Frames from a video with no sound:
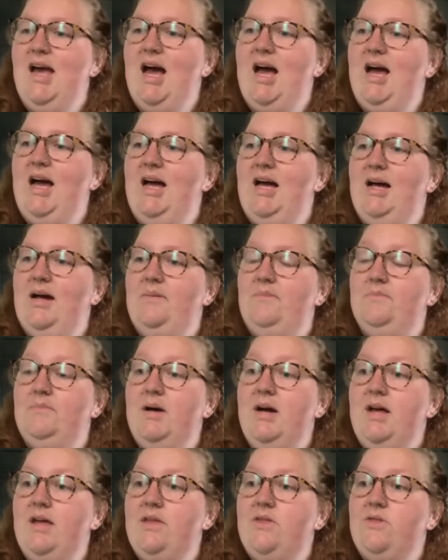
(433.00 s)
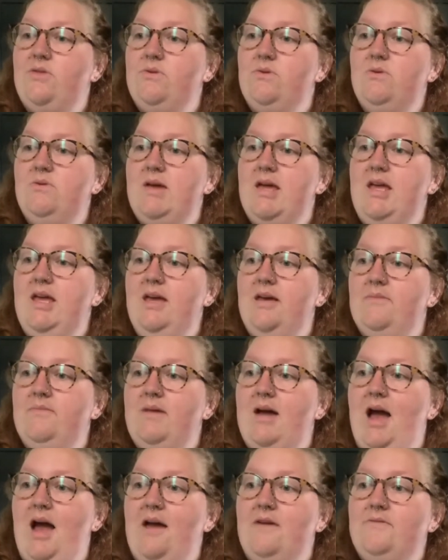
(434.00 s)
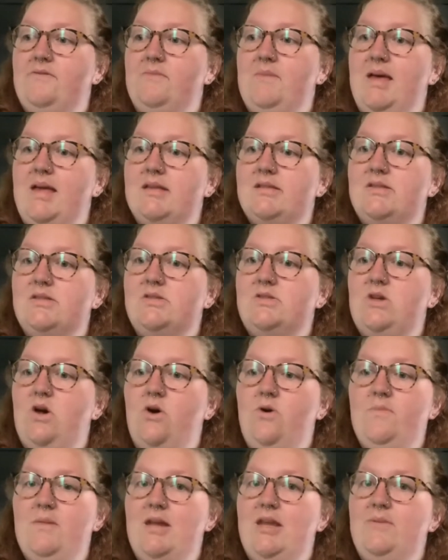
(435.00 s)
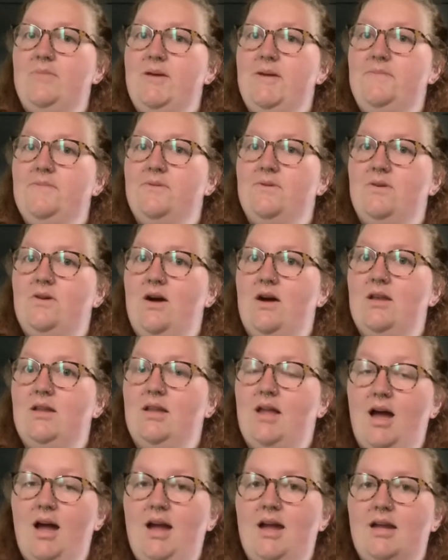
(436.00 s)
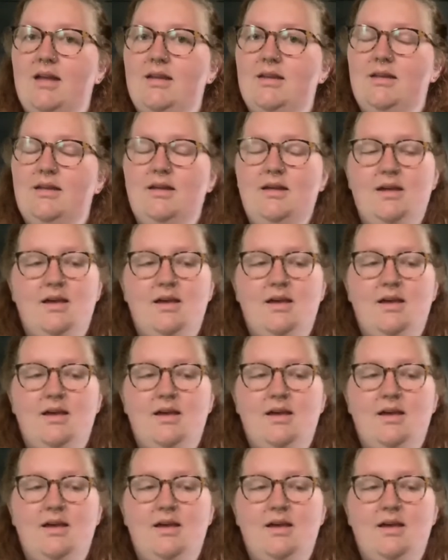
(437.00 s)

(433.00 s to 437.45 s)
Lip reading: But through him, I've met so many people online